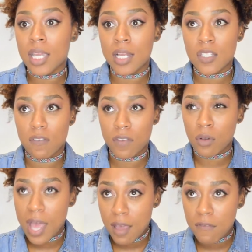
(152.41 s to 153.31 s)
It doesn't feel
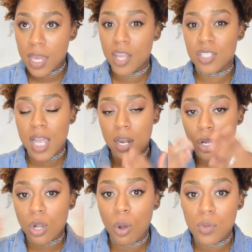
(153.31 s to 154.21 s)
heavy. It just kind
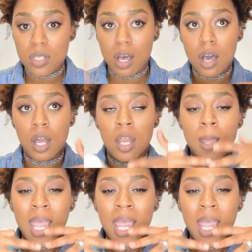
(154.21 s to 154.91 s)
of goes on.